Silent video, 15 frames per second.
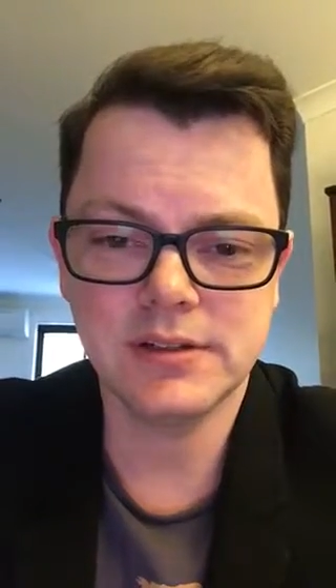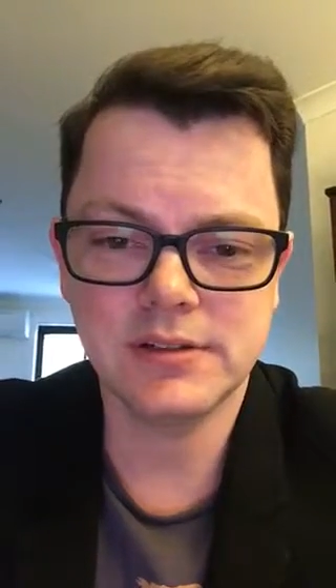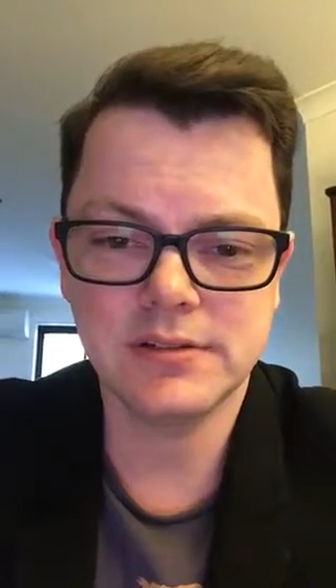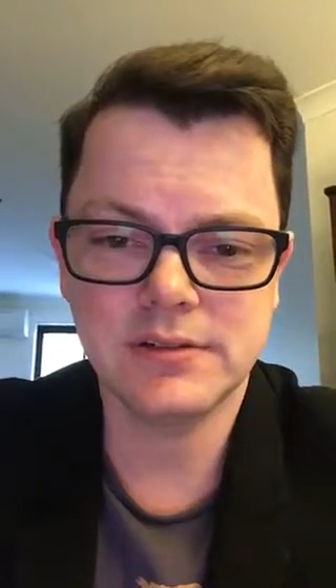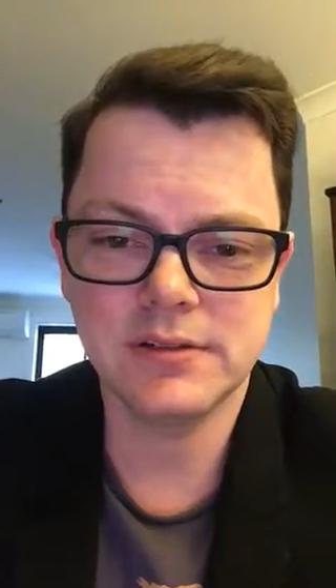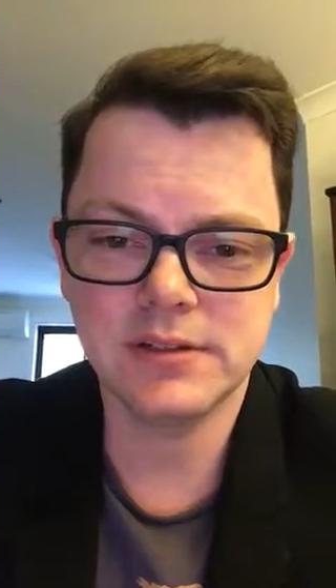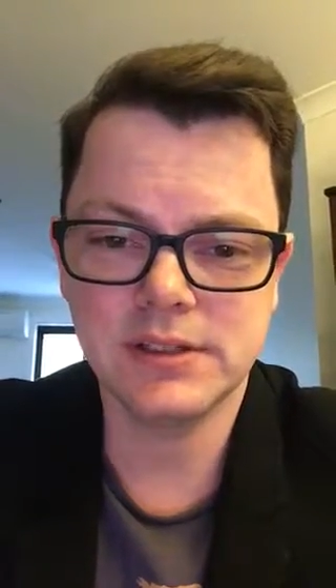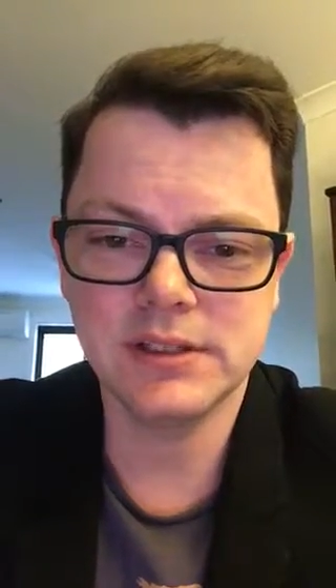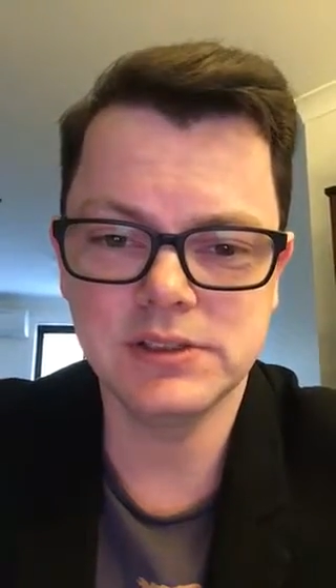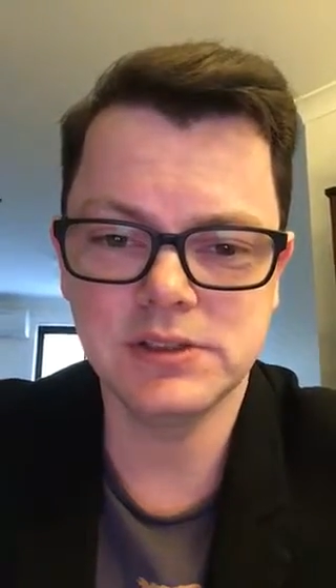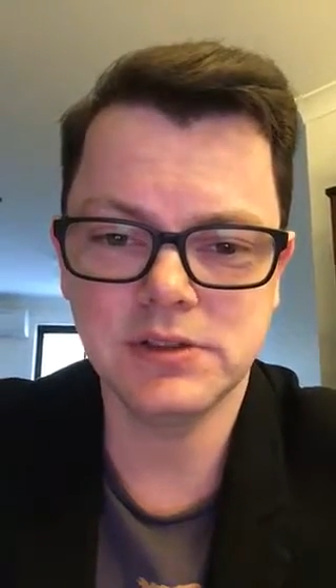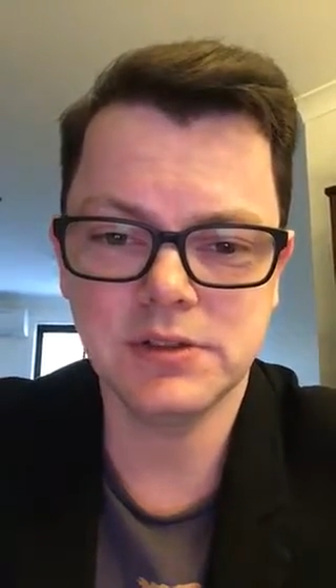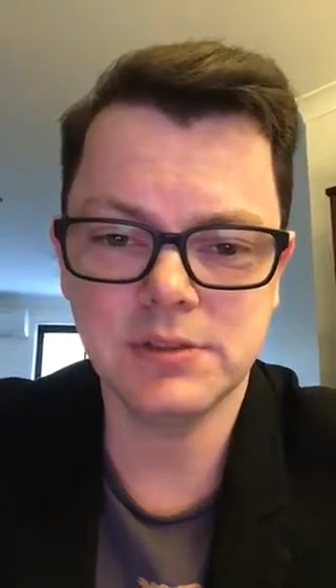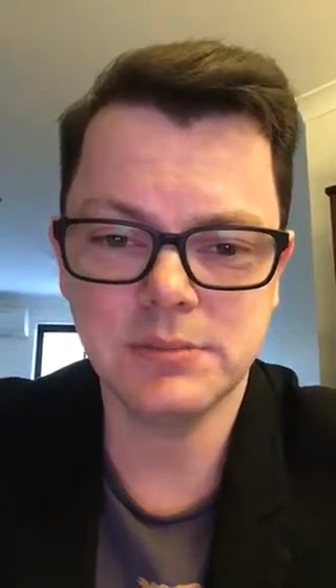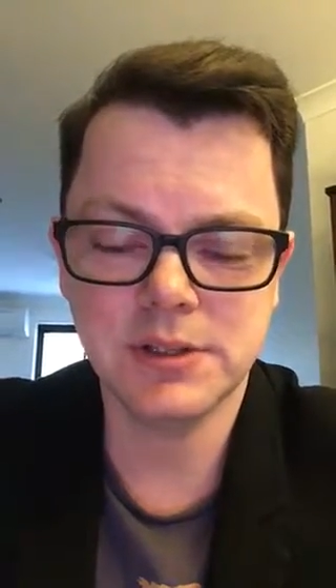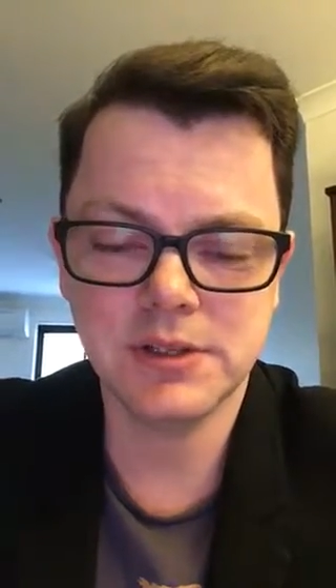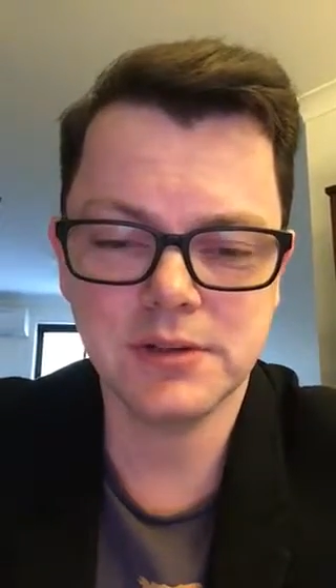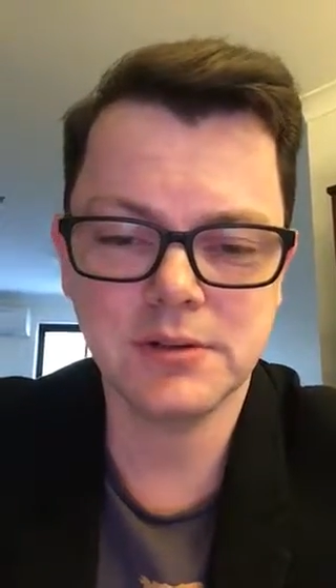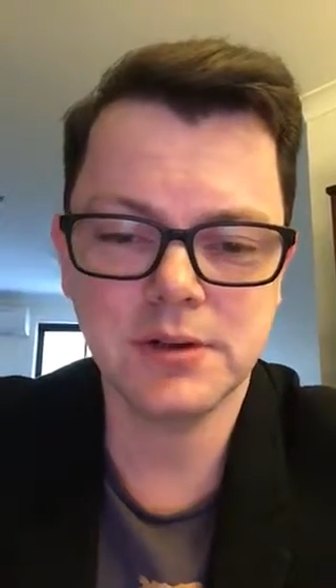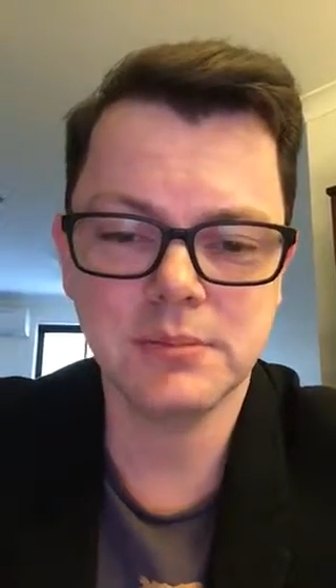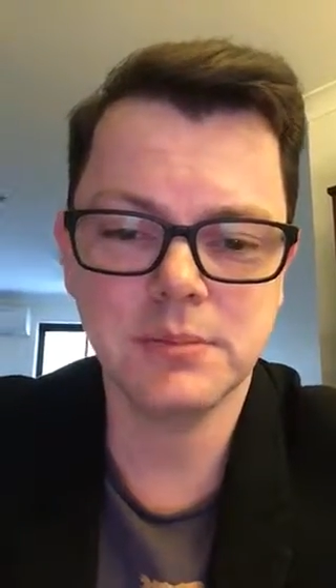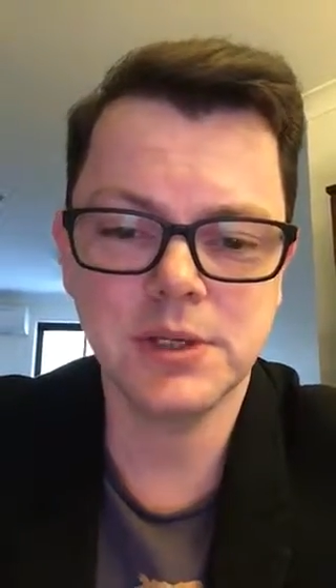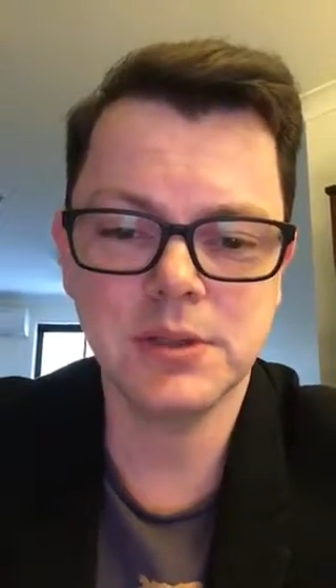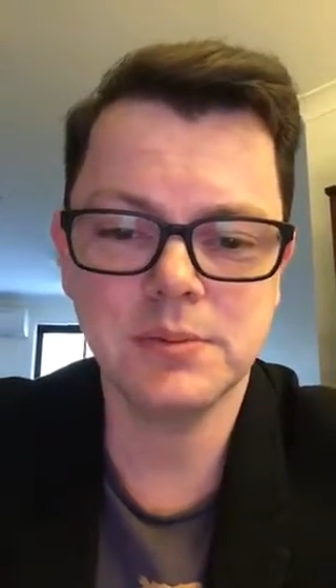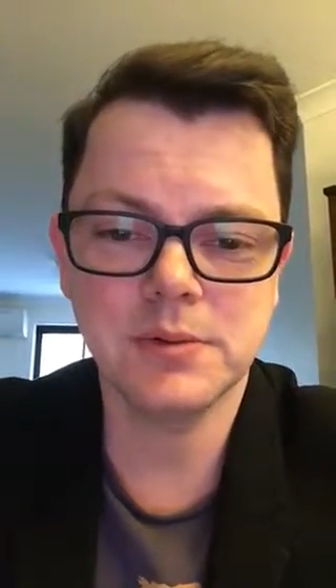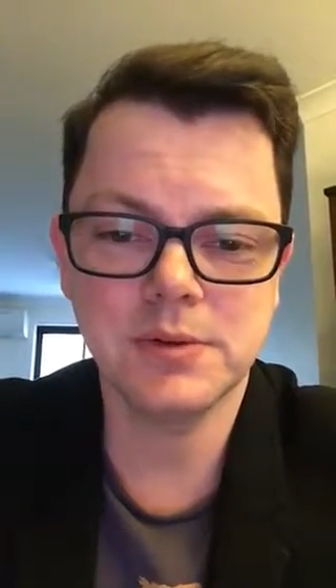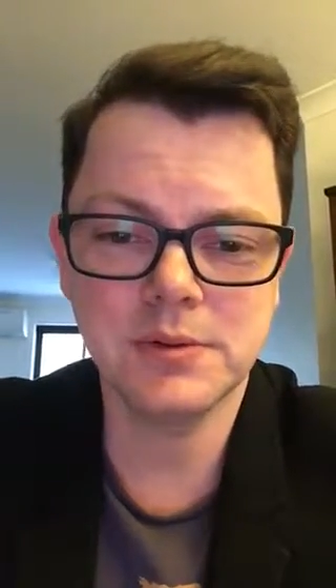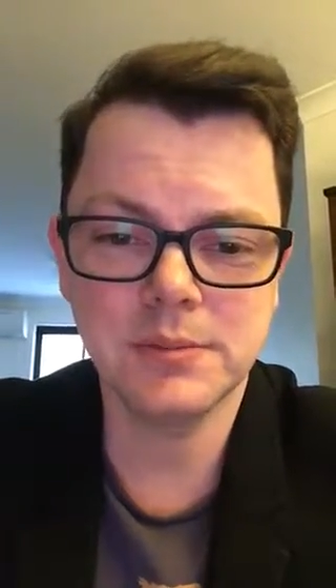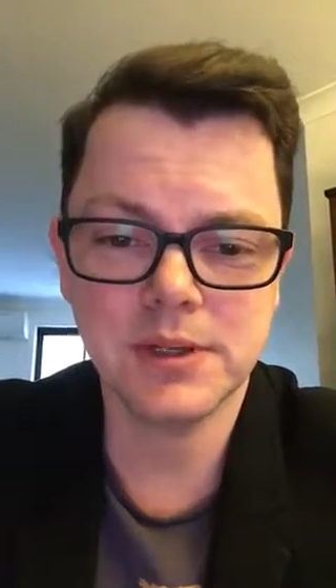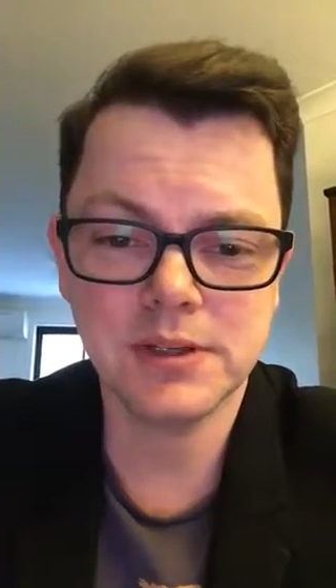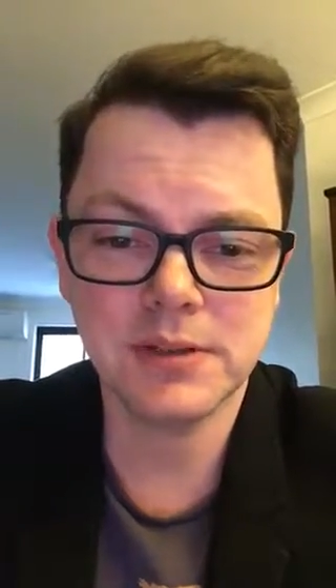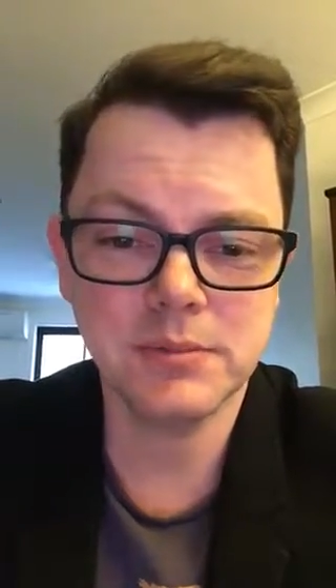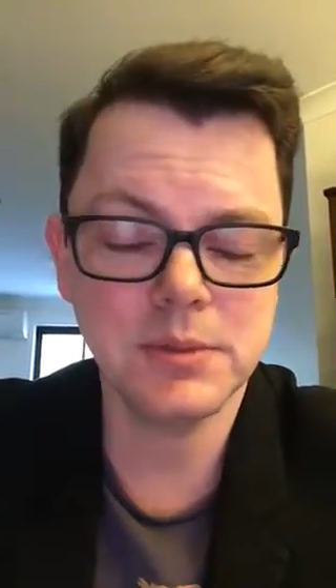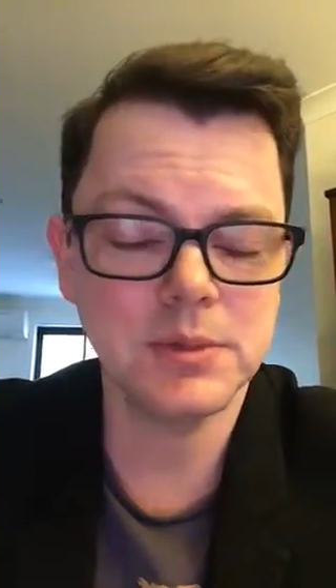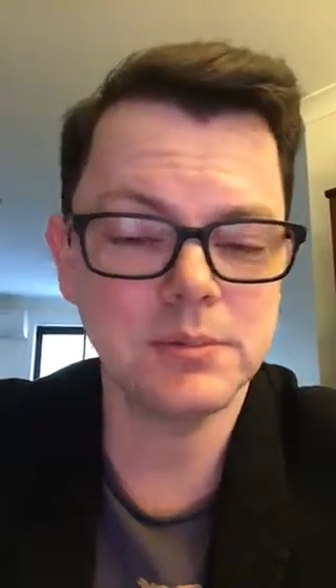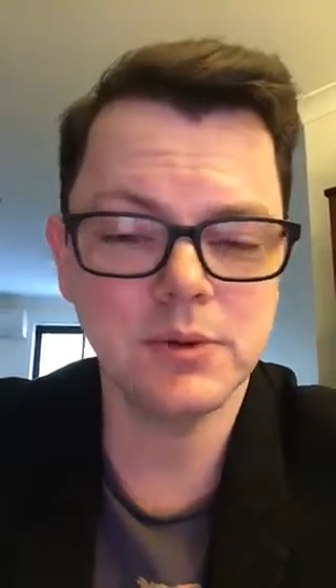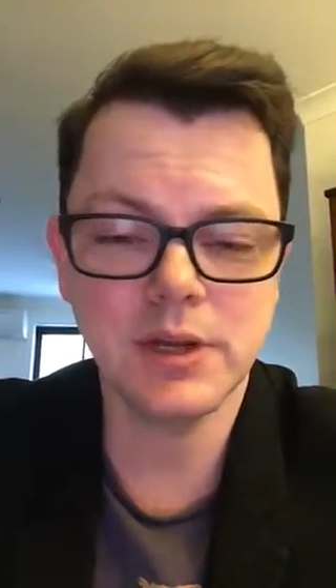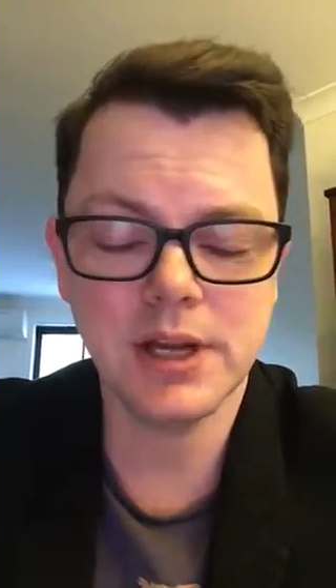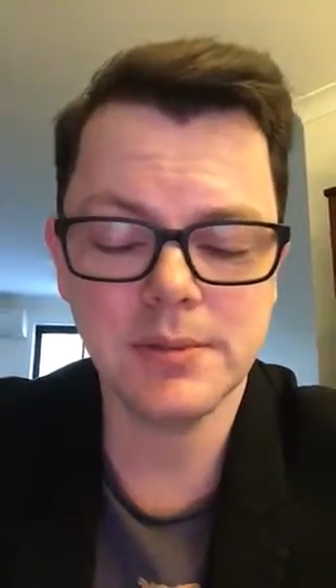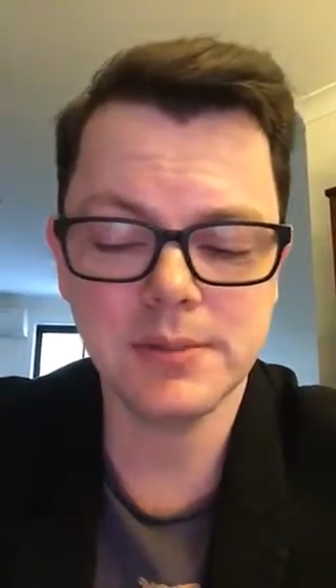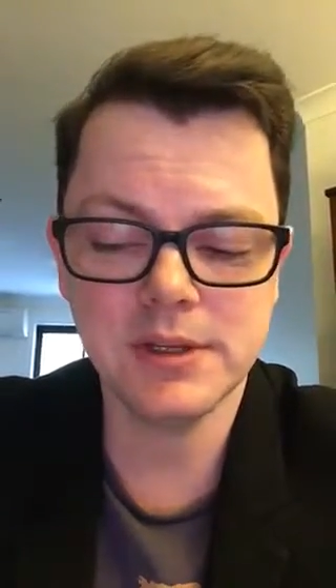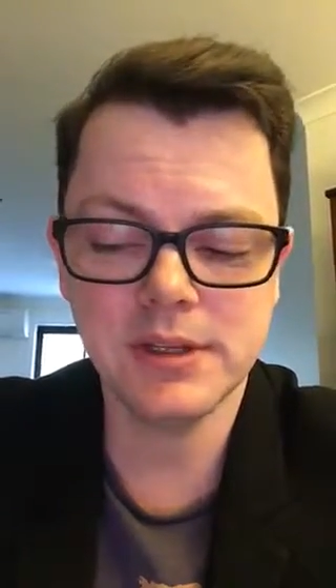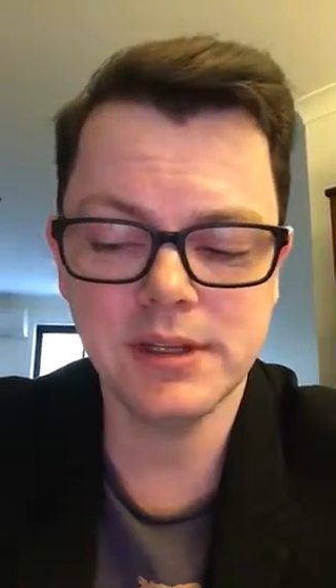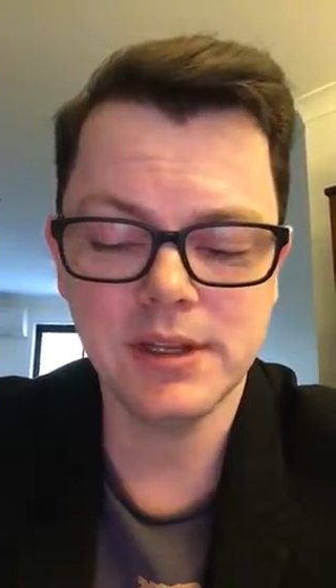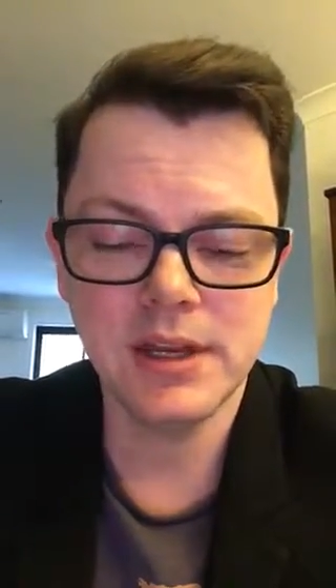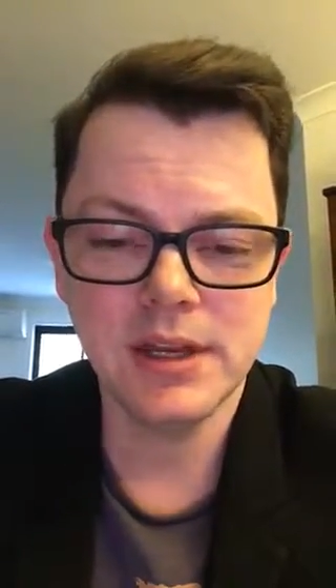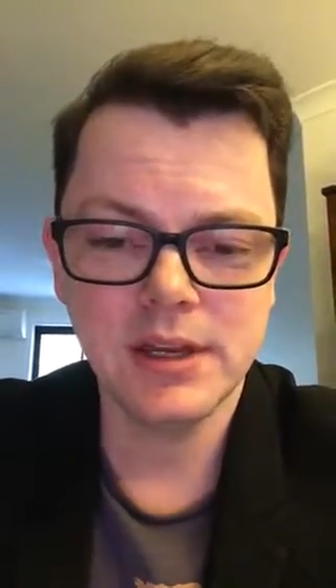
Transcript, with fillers: I enjoyed being around people and making people happy